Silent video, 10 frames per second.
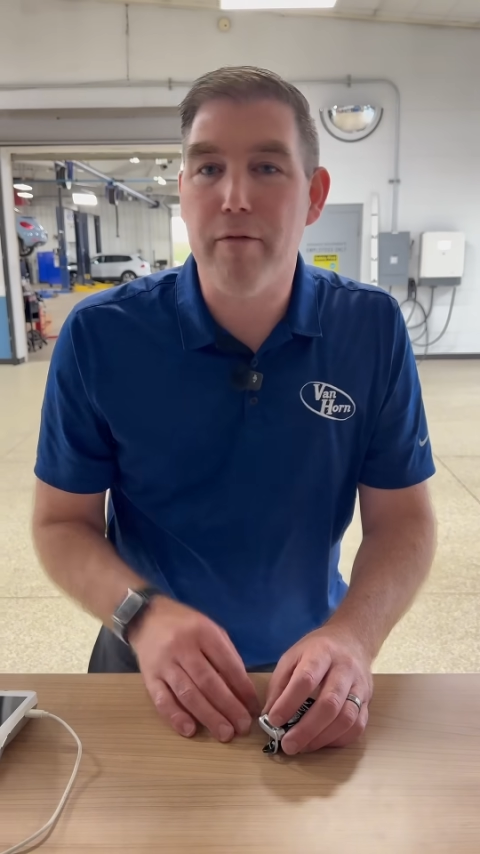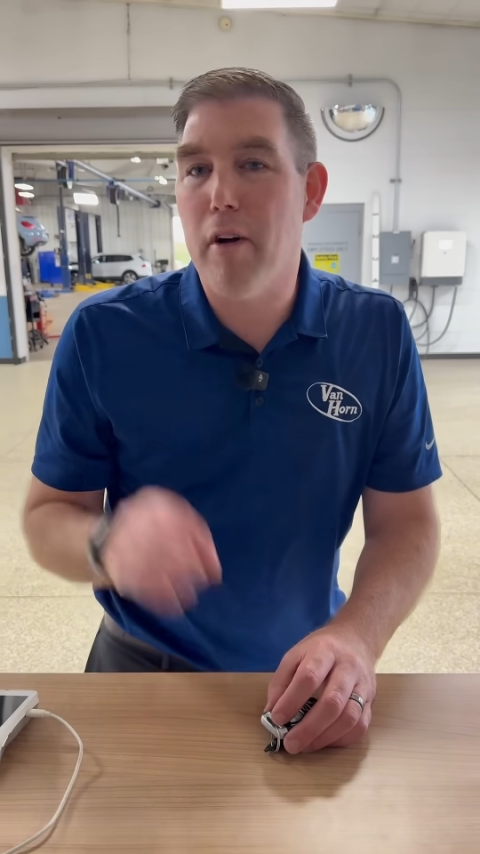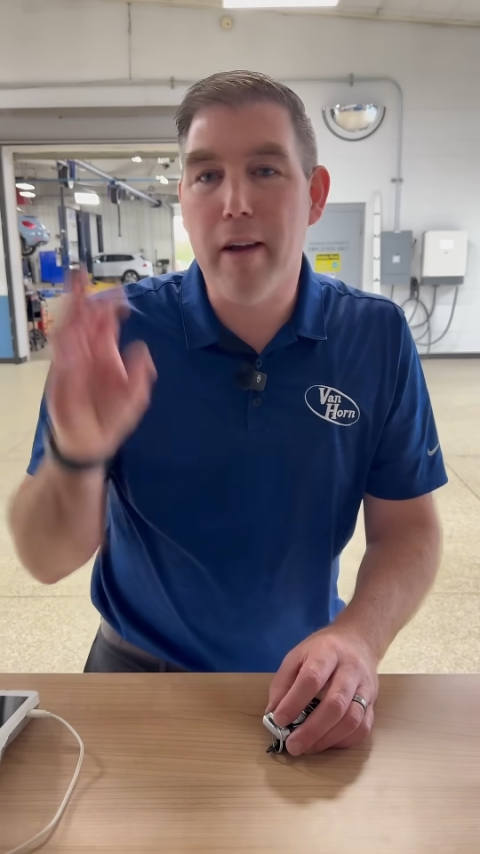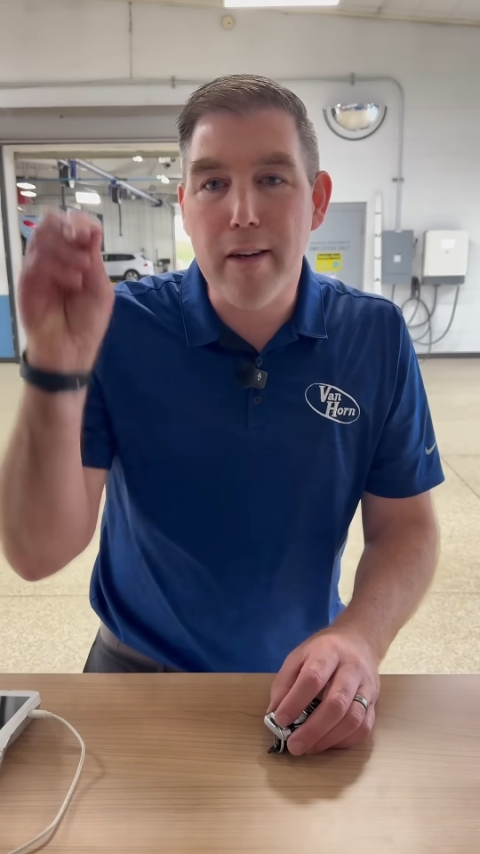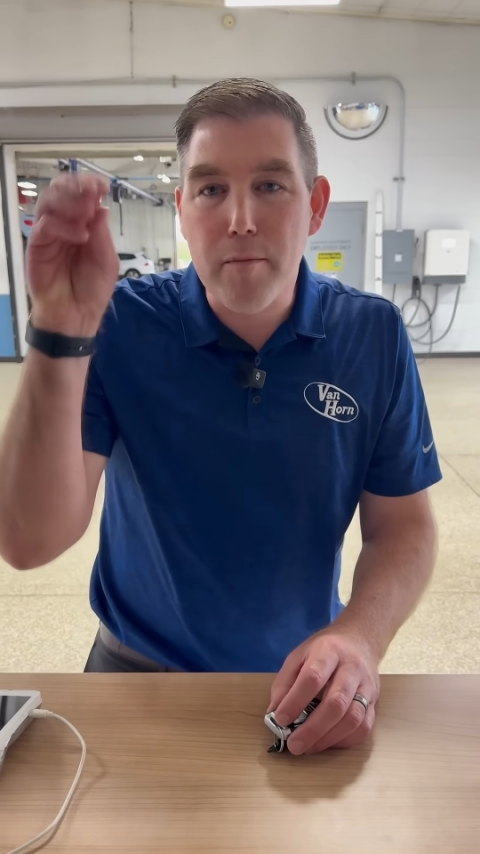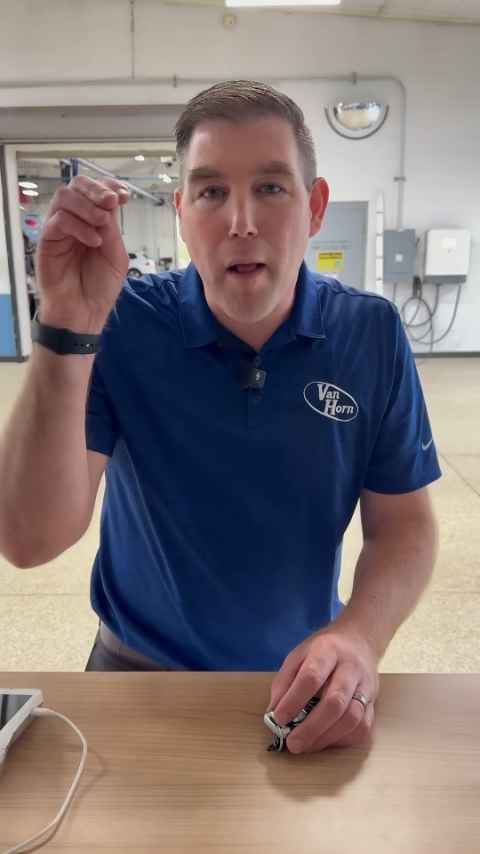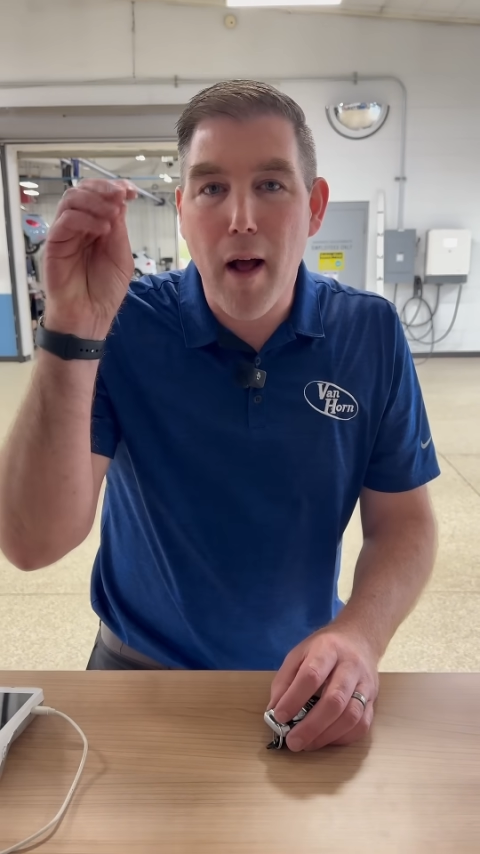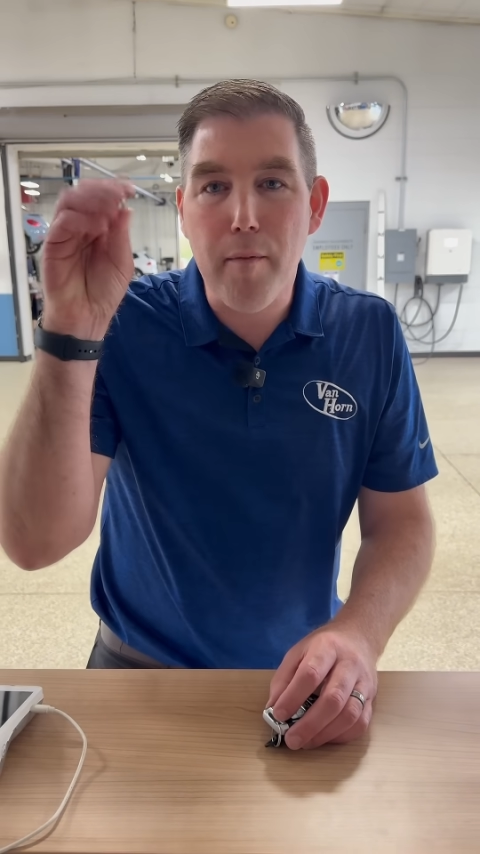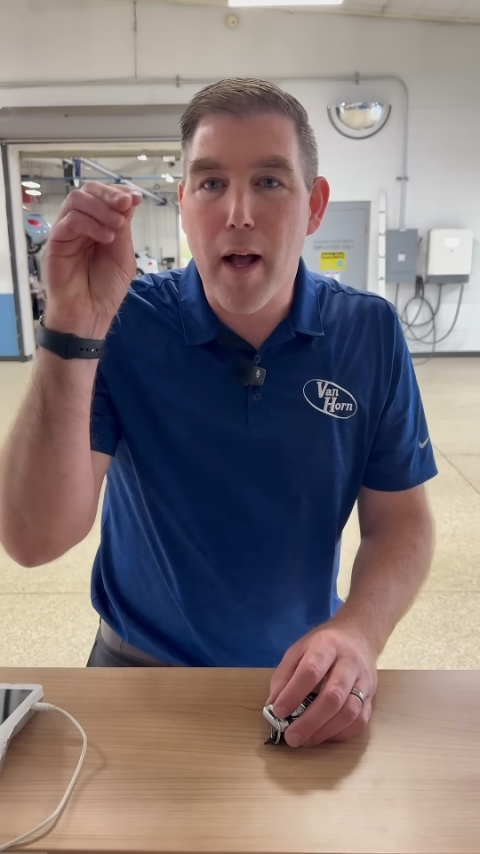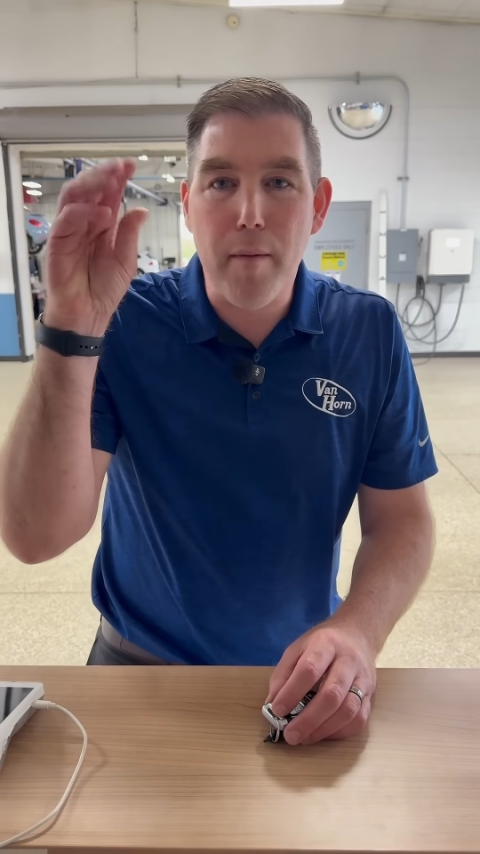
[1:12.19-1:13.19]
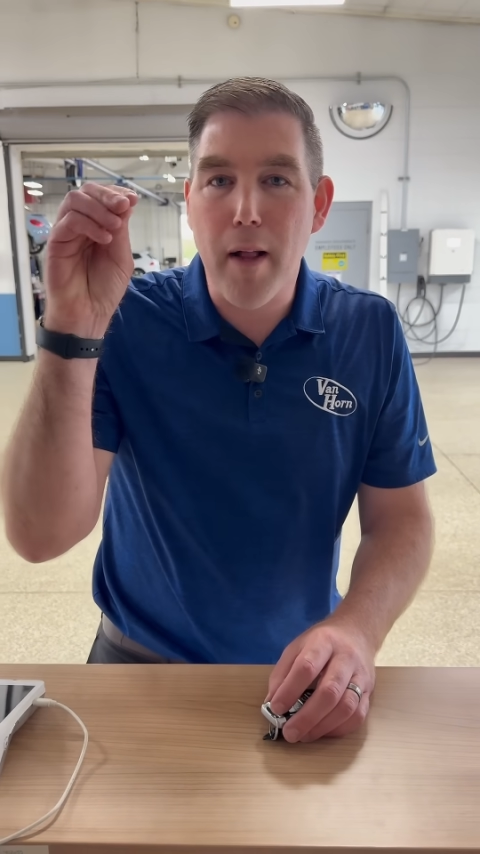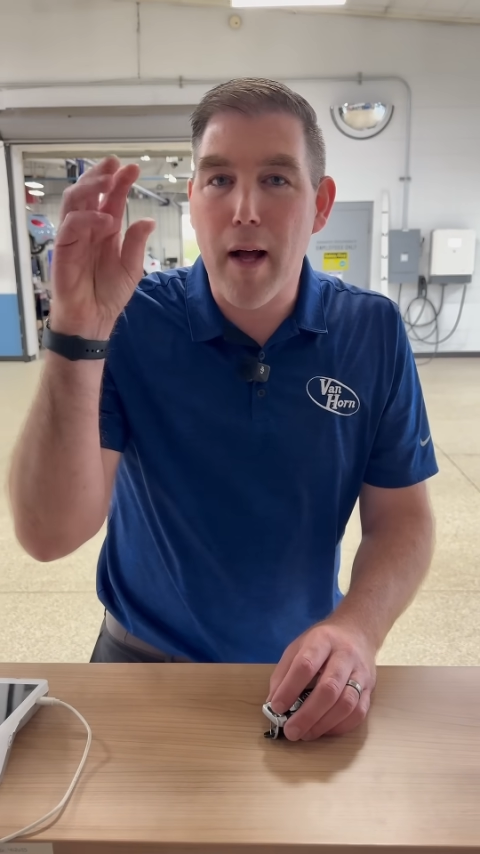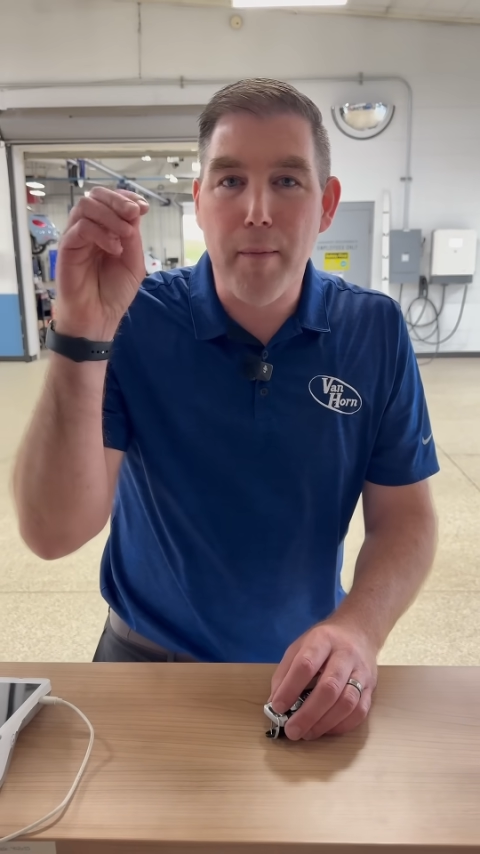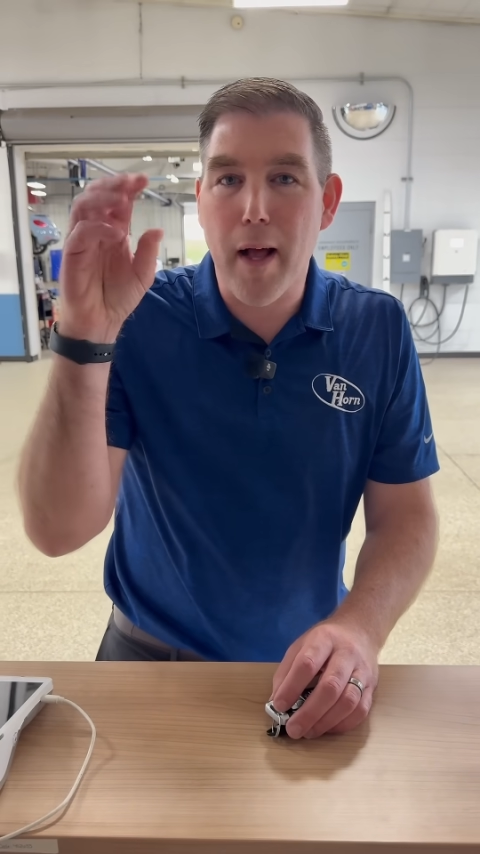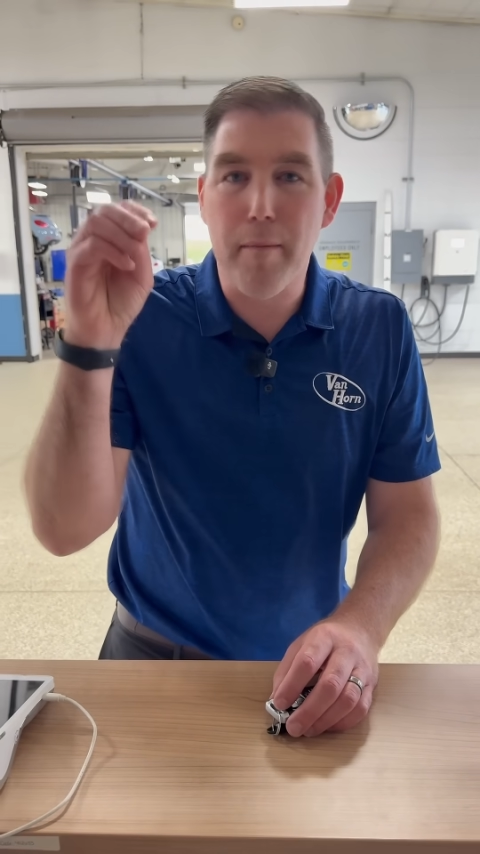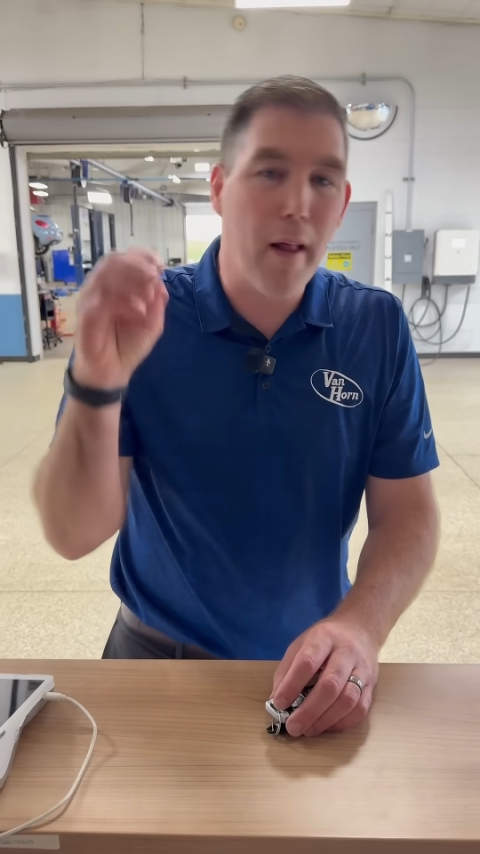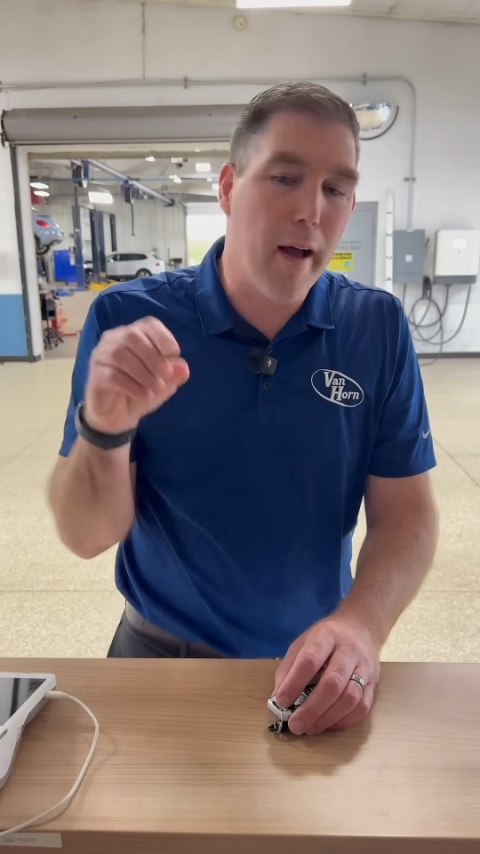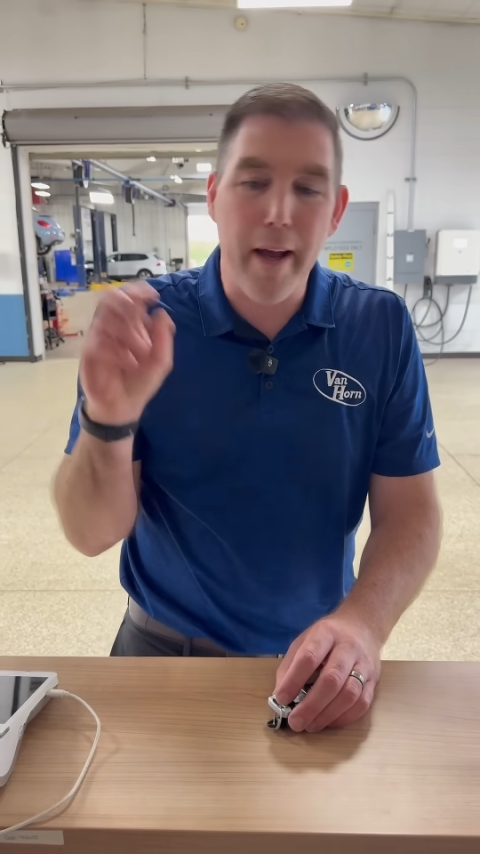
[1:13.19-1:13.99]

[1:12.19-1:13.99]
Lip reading: All I hear is blah, blah, blah, blah, blah,